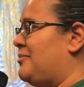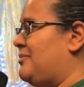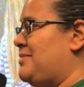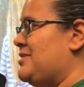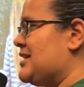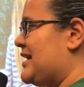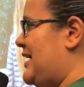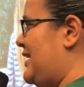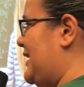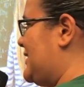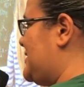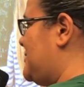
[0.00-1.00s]
Maybe the guy
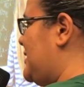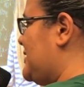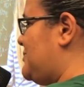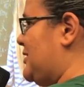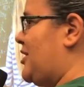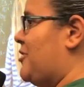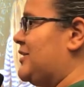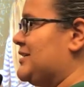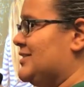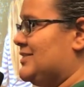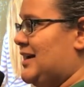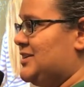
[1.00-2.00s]
next to me has been coding
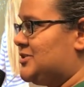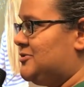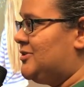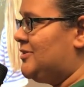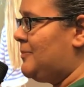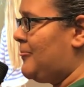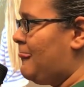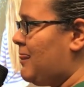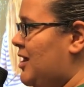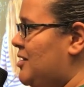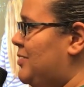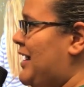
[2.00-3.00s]
since high school,
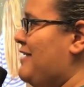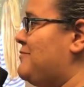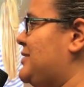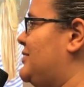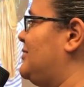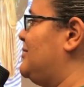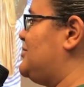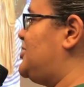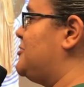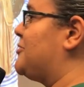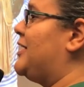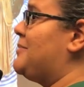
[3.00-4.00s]
but I've been
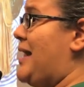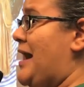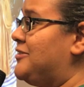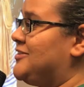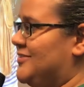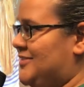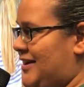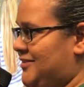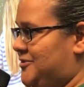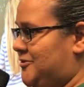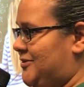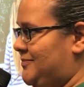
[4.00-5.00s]
tutoring math since high
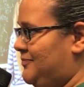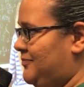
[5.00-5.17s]
school.